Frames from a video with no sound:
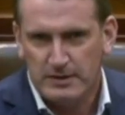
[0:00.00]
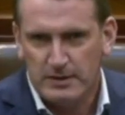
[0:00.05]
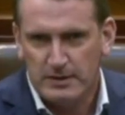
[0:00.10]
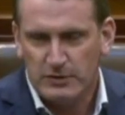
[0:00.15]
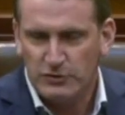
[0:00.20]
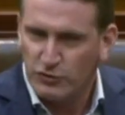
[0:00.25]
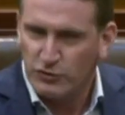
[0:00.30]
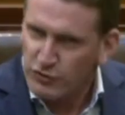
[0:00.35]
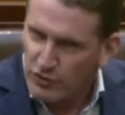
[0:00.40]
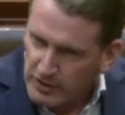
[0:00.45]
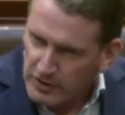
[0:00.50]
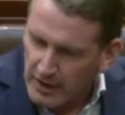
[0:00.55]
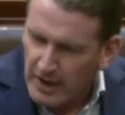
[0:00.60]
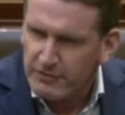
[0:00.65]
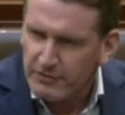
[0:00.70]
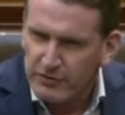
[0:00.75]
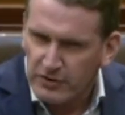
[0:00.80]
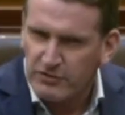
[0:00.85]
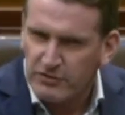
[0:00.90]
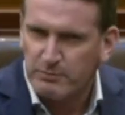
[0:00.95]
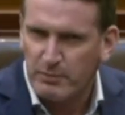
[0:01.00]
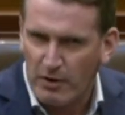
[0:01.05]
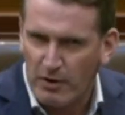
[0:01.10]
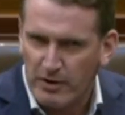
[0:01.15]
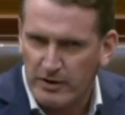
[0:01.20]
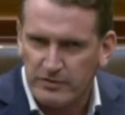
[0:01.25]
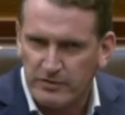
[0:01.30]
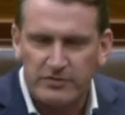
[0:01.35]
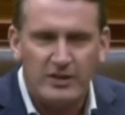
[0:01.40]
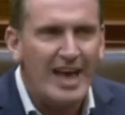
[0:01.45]
to their life
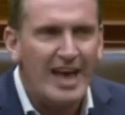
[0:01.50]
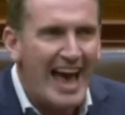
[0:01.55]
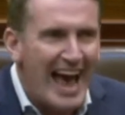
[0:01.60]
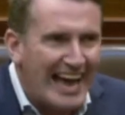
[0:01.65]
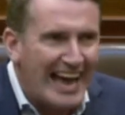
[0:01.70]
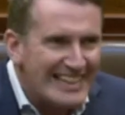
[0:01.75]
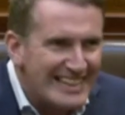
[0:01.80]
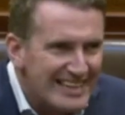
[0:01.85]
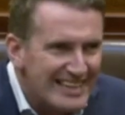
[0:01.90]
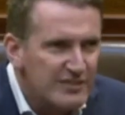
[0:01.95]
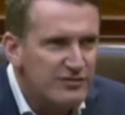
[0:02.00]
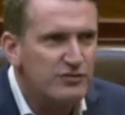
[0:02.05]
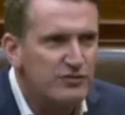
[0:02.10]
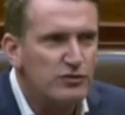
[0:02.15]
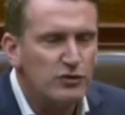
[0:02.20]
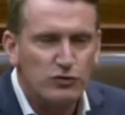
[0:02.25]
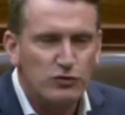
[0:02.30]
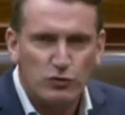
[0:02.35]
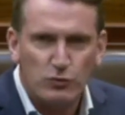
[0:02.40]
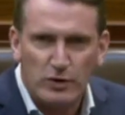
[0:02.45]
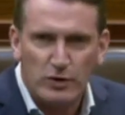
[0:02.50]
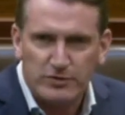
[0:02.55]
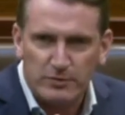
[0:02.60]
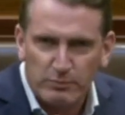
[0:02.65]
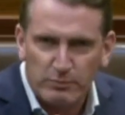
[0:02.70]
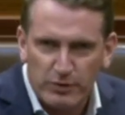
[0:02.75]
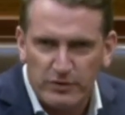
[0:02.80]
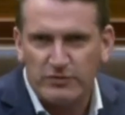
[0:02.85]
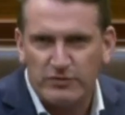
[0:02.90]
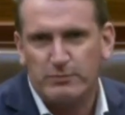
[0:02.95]
experience and listen to what the
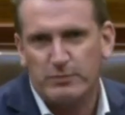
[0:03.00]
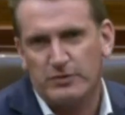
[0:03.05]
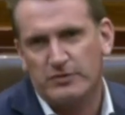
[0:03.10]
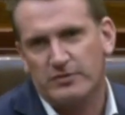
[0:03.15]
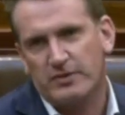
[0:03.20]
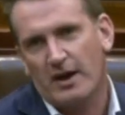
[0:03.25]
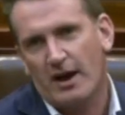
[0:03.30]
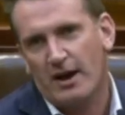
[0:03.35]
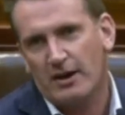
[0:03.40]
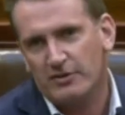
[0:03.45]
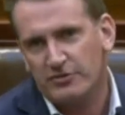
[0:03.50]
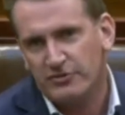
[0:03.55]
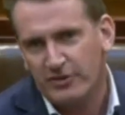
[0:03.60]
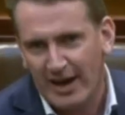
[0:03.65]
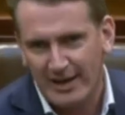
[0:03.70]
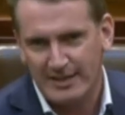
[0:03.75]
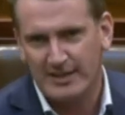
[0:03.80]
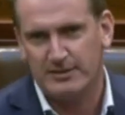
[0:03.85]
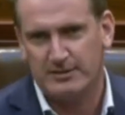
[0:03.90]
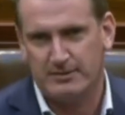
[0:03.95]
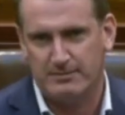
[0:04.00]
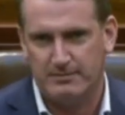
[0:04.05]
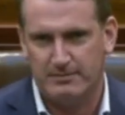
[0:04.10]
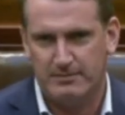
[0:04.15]
principals are telling them.